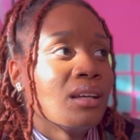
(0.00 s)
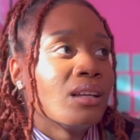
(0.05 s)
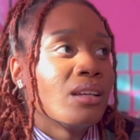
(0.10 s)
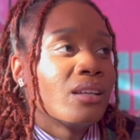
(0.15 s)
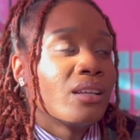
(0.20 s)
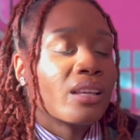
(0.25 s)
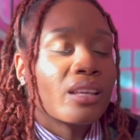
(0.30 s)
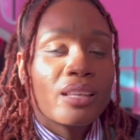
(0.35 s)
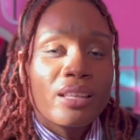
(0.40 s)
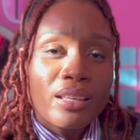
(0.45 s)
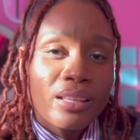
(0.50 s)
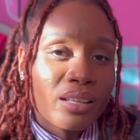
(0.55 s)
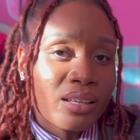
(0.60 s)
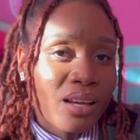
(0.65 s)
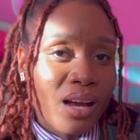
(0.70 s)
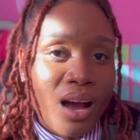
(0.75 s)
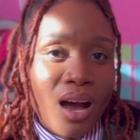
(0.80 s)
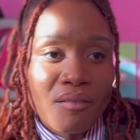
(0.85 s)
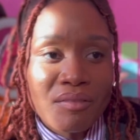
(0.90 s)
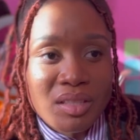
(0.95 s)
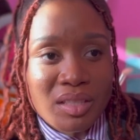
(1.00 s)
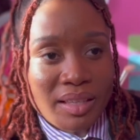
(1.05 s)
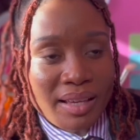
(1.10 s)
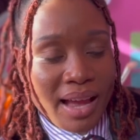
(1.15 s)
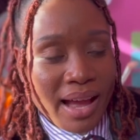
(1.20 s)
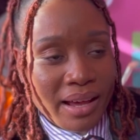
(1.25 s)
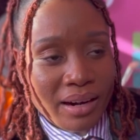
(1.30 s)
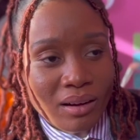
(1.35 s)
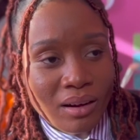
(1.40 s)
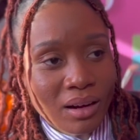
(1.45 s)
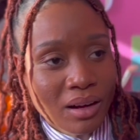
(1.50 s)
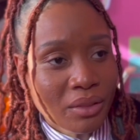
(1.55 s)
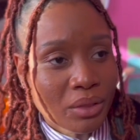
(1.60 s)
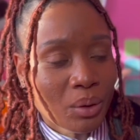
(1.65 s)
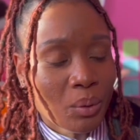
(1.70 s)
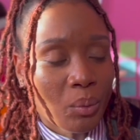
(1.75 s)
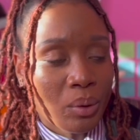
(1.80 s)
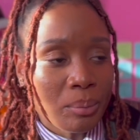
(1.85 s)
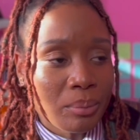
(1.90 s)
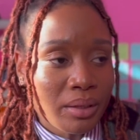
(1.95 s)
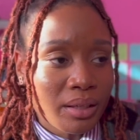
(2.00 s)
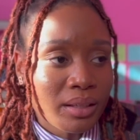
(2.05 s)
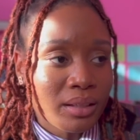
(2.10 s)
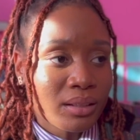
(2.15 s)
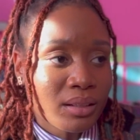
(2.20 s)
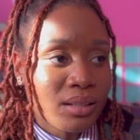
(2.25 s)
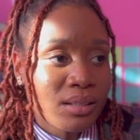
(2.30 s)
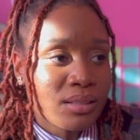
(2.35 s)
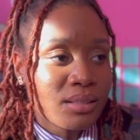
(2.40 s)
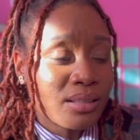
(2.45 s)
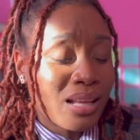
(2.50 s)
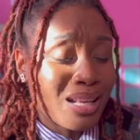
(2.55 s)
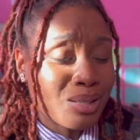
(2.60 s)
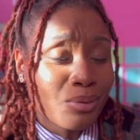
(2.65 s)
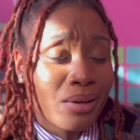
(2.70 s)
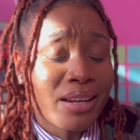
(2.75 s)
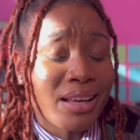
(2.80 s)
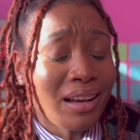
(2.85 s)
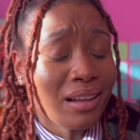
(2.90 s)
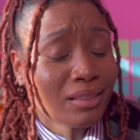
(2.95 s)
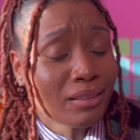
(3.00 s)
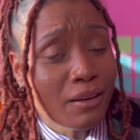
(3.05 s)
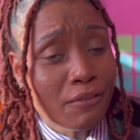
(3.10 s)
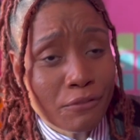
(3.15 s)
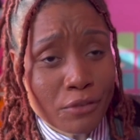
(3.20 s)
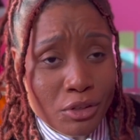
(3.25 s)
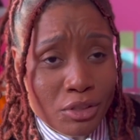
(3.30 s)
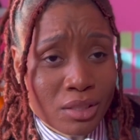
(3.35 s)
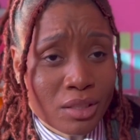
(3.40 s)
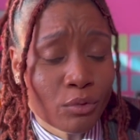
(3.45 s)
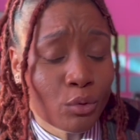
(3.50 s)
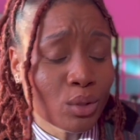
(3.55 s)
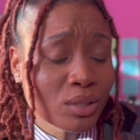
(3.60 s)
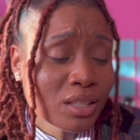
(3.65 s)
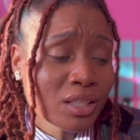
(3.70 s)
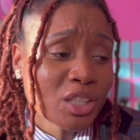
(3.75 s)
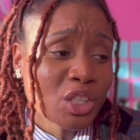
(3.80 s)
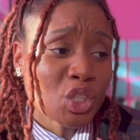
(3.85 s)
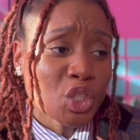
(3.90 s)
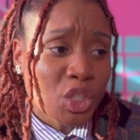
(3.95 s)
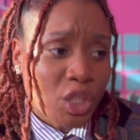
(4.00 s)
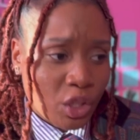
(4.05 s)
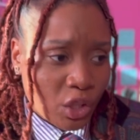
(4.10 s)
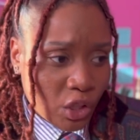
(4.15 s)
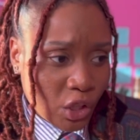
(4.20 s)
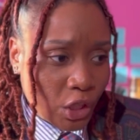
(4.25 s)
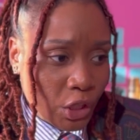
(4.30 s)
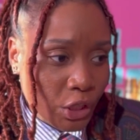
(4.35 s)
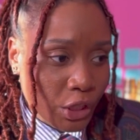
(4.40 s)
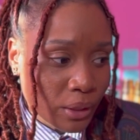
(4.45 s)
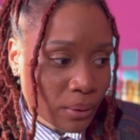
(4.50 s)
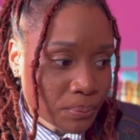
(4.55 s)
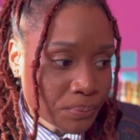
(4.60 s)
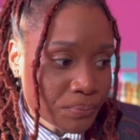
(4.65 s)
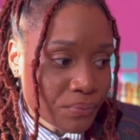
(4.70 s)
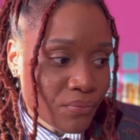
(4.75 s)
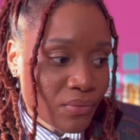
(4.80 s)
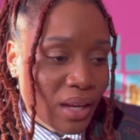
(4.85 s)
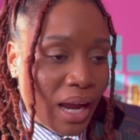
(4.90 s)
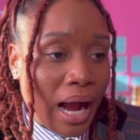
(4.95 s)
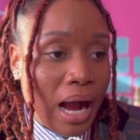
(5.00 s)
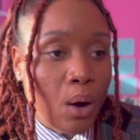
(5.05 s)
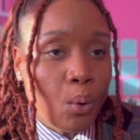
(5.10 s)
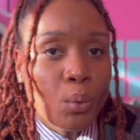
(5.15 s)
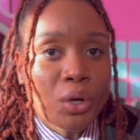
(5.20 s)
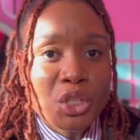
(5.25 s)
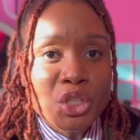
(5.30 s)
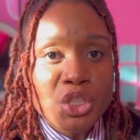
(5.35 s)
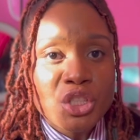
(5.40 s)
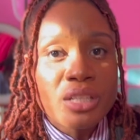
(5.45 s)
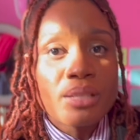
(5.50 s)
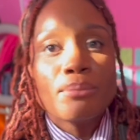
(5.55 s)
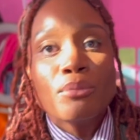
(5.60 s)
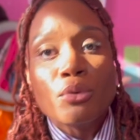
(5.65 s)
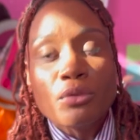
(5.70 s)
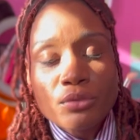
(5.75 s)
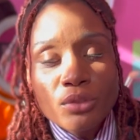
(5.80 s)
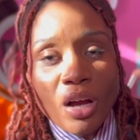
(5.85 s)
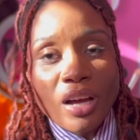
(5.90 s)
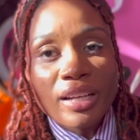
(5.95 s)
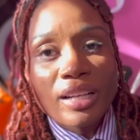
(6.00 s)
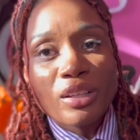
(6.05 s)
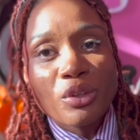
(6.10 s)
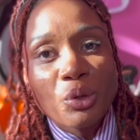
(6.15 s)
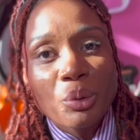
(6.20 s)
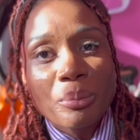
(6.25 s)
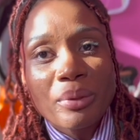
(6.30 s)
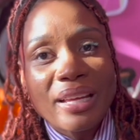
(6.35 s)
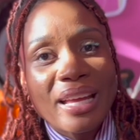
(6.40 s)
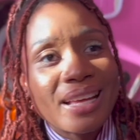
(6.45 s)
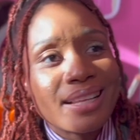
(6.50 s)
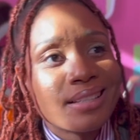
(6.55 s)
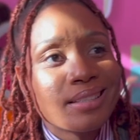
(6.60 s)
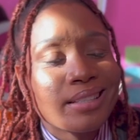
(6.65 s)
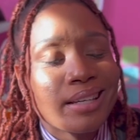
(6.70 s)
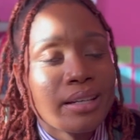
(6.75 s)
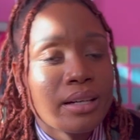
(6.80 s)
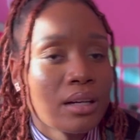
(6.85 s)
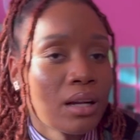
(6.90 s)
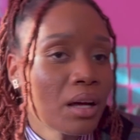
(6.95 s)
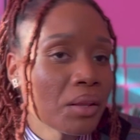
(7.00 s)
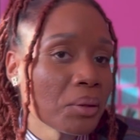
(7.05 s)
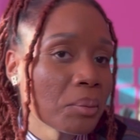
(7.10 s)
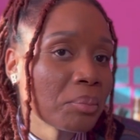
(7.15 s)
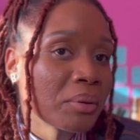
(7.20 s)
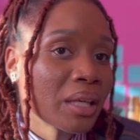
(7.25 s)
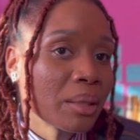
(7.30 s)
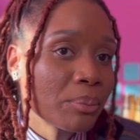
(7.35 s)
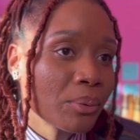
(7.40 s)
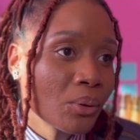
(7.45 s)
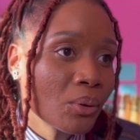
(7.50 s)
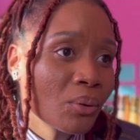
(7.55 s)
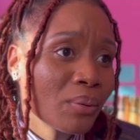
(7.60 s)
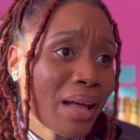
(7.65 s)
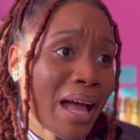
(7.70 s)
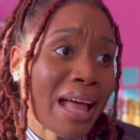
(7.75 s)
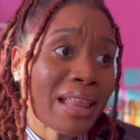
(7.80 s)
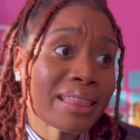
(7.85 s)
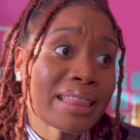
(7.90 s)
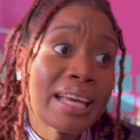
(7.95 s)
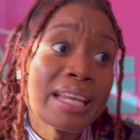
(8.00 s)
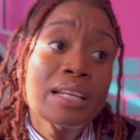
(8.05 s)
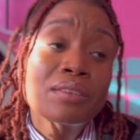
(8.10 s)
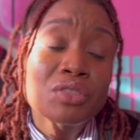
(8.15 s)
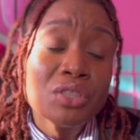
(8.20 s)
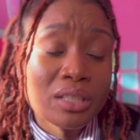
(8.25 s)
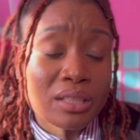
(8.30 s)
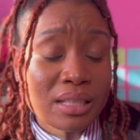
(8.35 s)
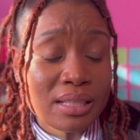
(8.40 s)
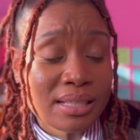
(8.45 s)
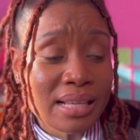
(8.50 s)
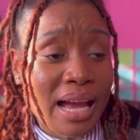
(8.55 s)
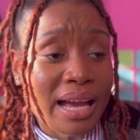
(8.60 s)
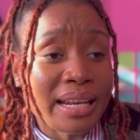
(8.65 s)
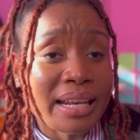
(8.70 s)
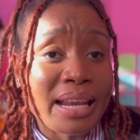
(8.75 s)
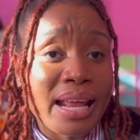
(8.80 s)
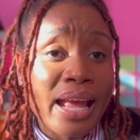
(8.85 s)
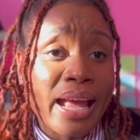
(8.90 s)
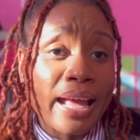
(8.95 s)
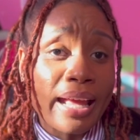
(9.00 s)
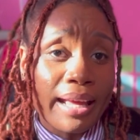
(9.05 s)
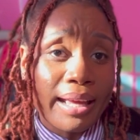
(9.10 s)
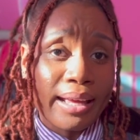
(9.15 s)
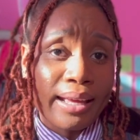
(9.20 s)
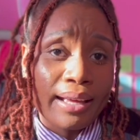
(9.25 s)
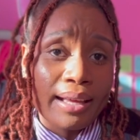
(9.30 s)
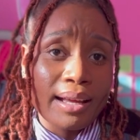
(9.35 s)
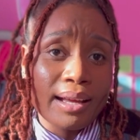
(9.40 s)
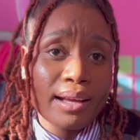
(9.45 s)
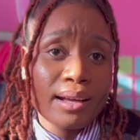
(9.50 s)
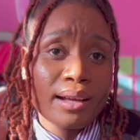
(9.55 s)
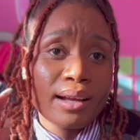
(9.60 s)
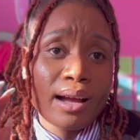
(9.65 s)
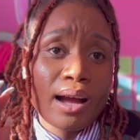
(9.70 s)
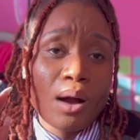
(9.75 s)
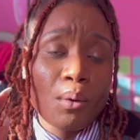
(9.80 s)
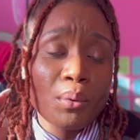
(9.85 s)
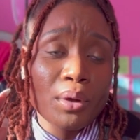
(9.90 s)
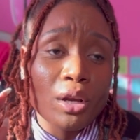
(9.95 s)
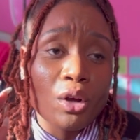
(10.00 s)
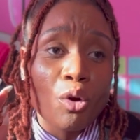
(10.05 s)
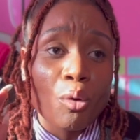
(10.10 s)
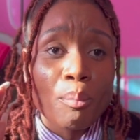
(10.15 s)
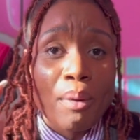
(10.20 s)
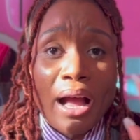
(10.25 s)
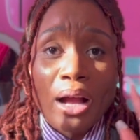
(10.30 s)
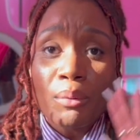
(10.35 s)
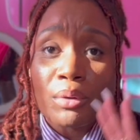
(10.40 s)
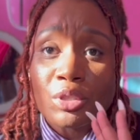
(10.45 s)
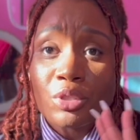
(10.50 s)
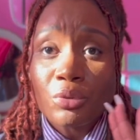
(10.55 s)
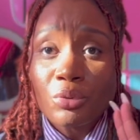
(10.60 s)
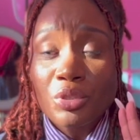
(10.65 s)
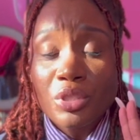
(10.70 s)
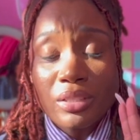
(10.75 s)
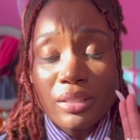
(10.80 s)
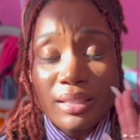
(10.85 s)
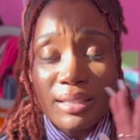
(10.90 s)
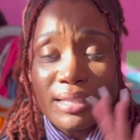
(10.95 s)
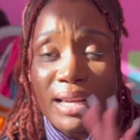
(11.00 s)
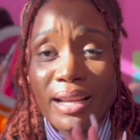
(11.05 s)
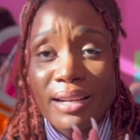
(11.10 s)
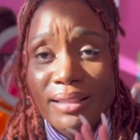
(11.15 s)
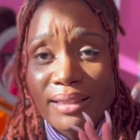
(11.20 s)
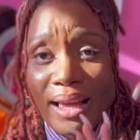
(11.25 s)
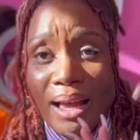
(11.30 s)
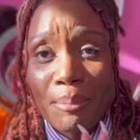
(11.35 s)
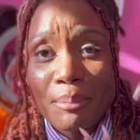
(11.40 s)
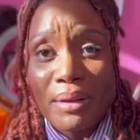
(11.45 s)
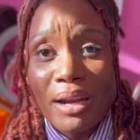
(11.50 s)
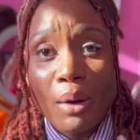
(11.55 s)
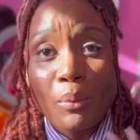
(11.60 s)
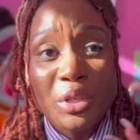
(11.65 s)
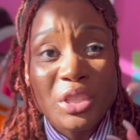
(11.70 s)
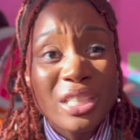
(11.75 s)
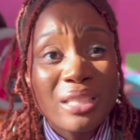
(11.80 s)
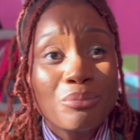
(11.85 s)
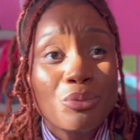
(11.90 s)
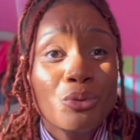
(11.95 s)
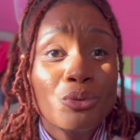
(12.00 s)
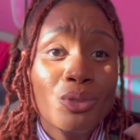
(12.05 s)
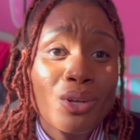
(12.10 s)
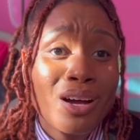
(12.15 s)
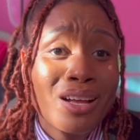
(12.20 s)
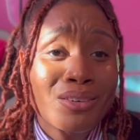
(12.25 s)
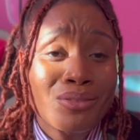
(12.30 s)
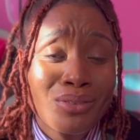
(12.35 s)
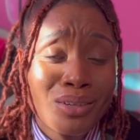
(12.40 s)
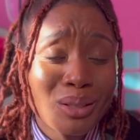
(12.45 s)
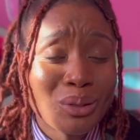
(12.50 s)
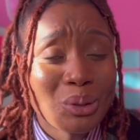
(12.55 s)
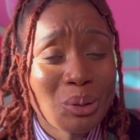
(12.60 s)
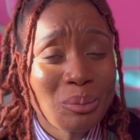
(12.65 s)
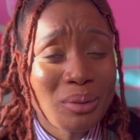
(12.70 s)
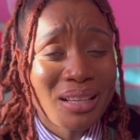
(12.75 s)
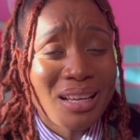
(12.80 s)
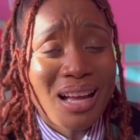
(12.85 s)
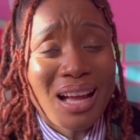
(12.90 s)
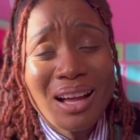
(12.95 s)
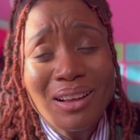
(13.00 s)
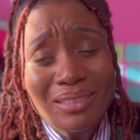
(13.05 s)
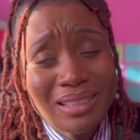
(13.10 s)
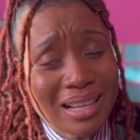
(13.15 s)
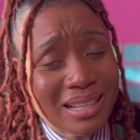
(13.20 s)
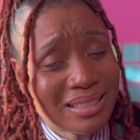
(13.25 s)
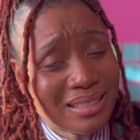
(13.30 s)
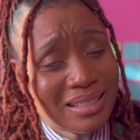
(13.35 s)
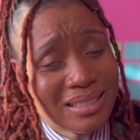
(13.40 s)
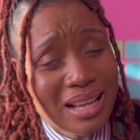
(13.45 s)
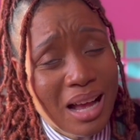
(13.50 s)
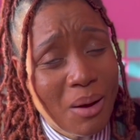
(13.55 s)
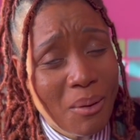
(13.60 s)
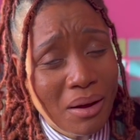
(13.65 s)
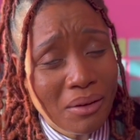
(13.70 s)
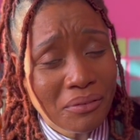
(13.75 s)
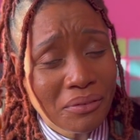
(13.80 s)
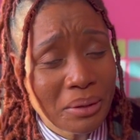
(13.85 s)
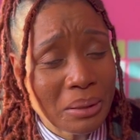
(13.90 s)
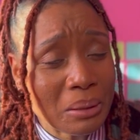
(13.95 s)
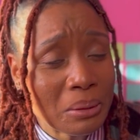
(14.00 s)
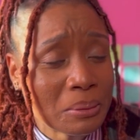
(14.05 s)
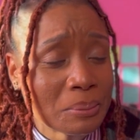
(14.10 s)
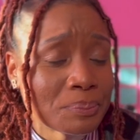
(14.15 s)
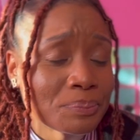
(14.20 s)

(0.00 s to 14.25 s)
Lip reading: he obviously had other women because that's why they got their first divorce, because he cheated on her. I wish she moved on a little bit and dated other people. And then if she decided, hey, I want to go back with you, she decided that. But I wish she moved on for a little bit. That's just how I feel.